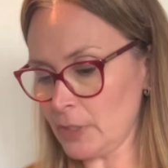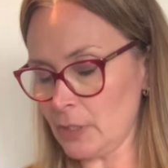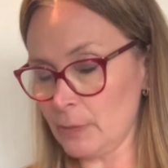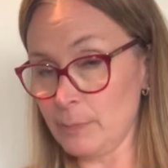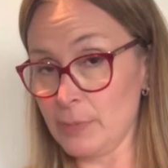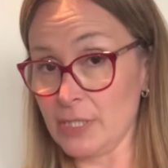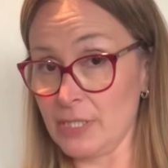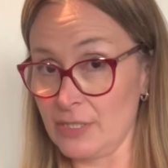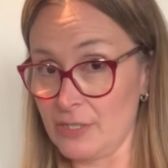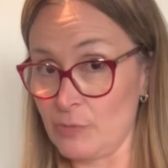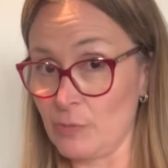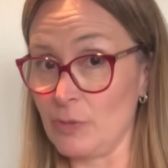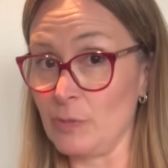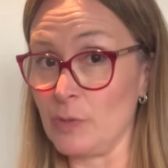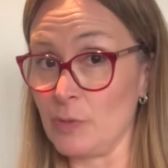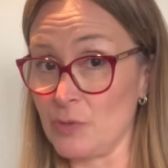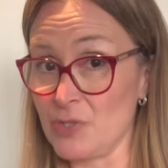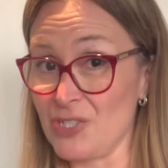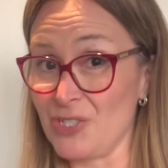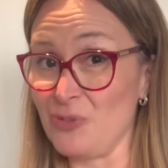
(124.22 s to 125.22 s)
because we
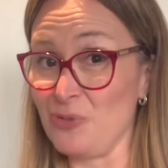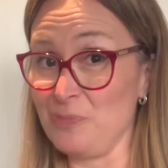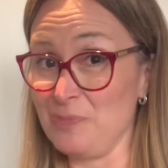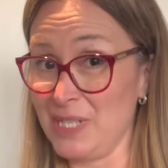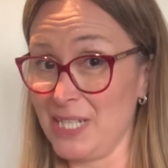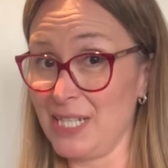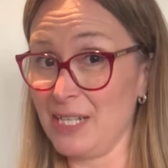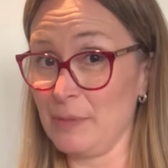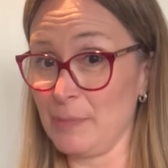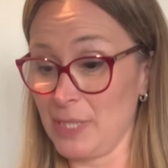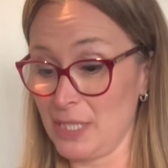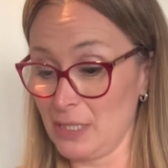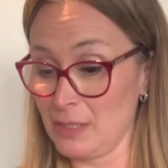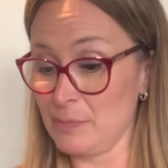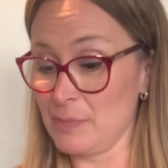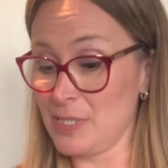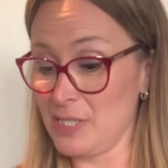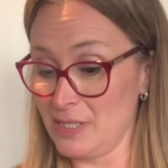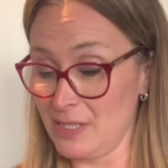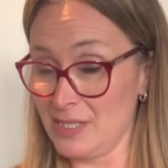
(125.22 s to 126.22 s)
will soon be coming
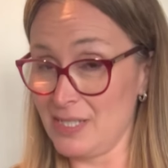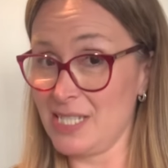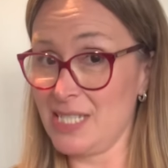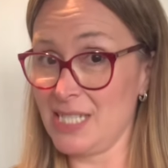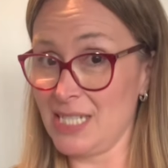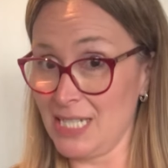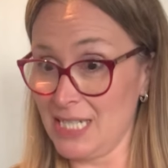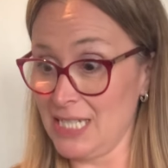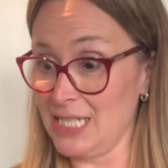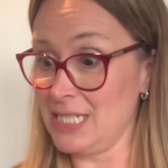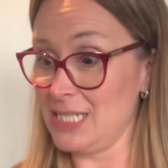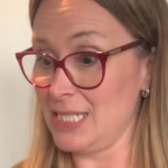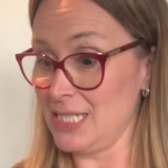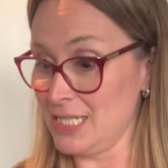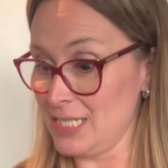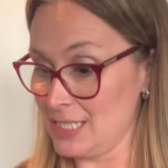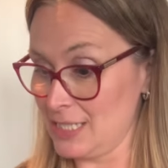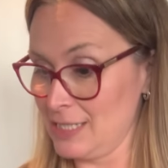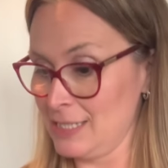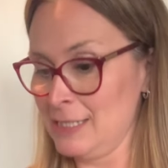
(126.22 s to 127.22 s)
up to the
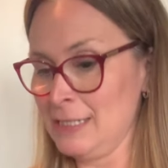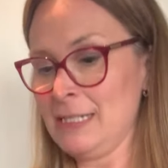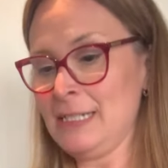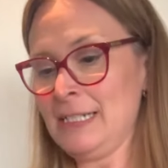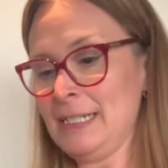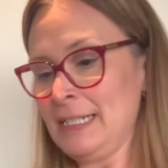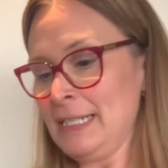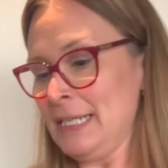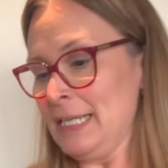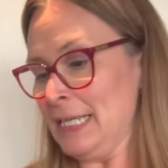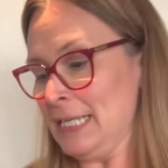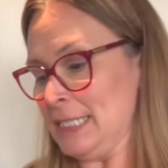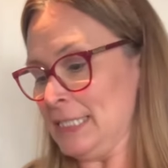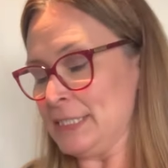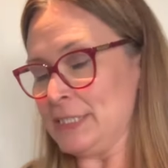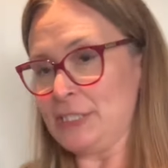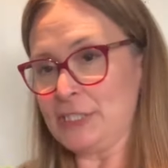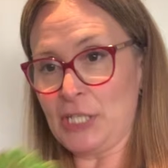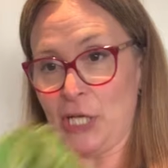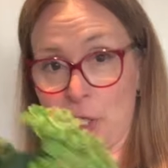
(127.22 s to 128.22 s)
season.
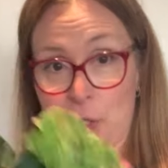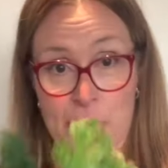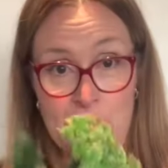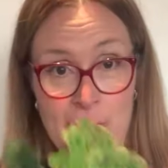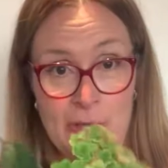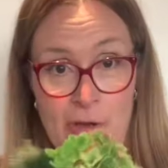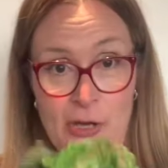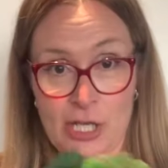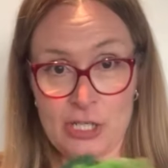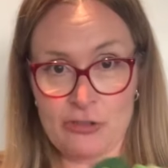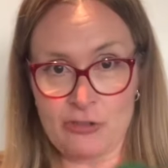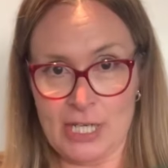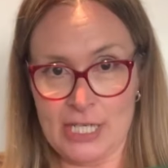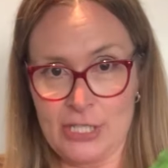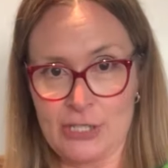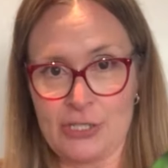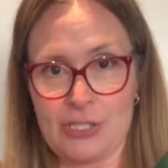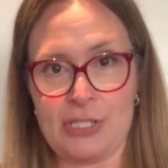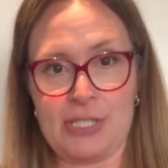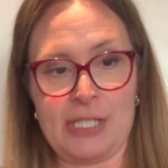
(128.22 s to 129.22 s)
So
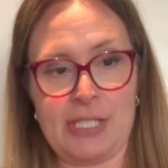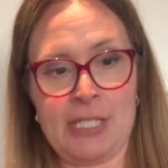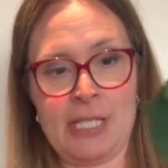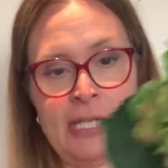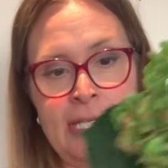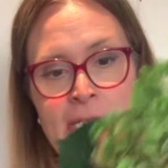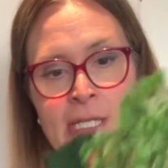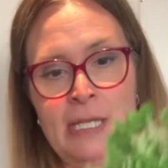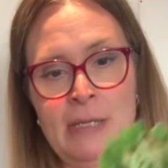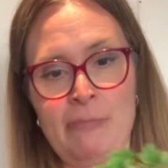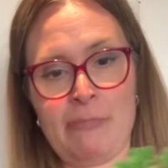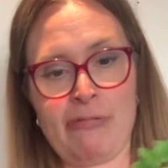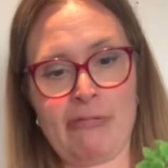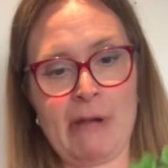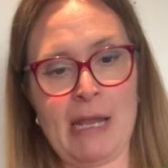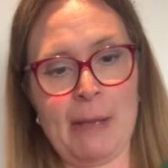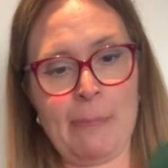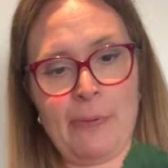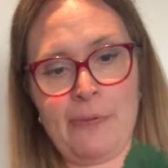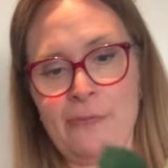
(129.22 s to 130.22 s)
hydrangeas,
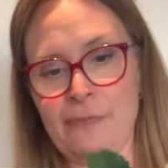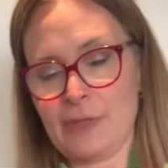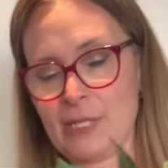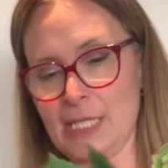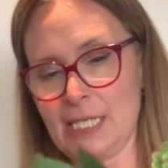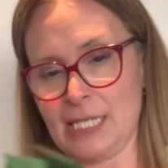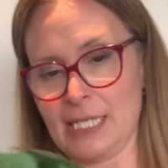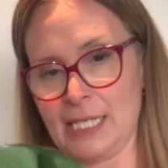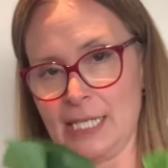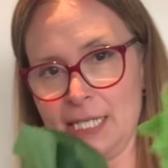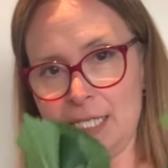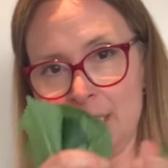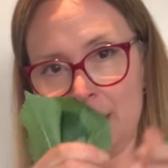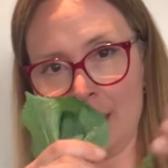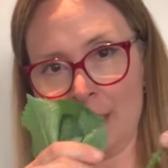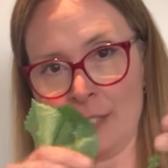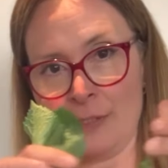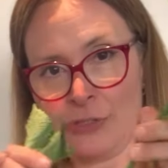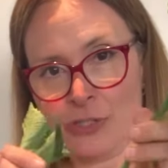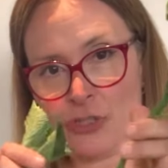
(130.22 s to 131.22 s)
prep for
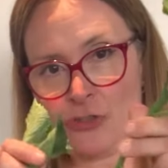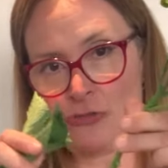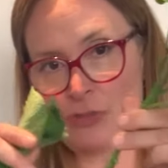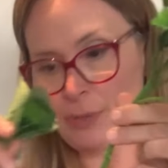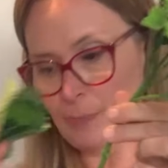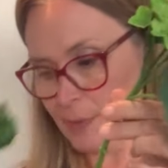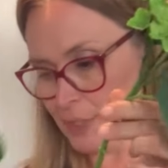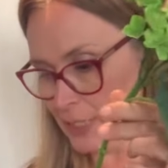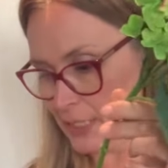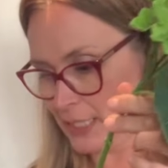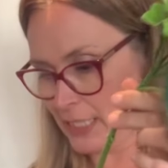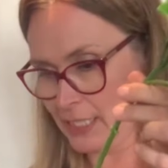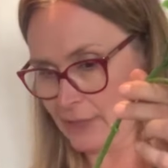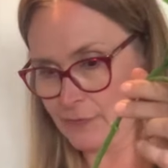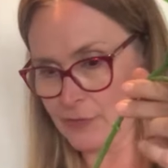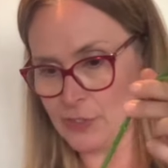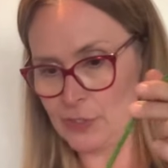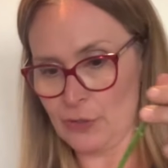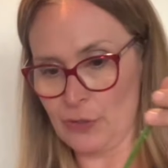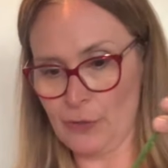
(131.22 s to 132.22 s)
these, strip the
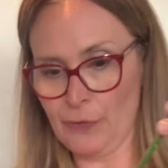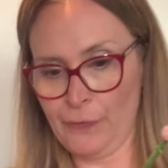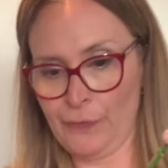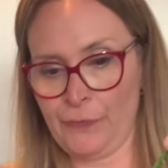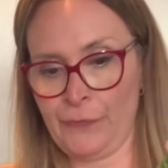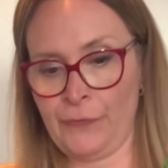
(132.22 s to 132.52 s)
leaves off,